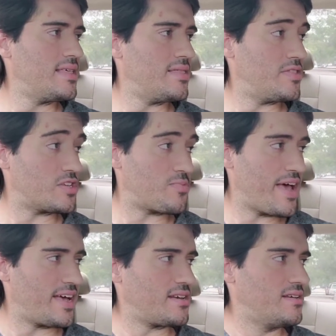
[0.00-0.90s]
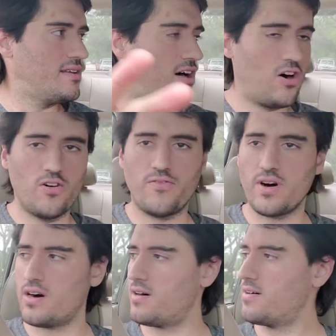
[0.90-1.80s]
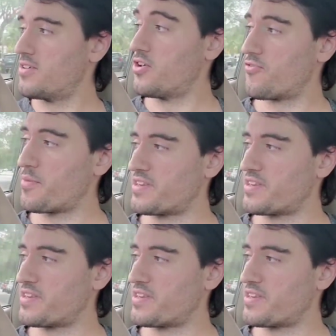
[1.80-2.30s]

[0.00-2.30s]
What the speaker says: this man of from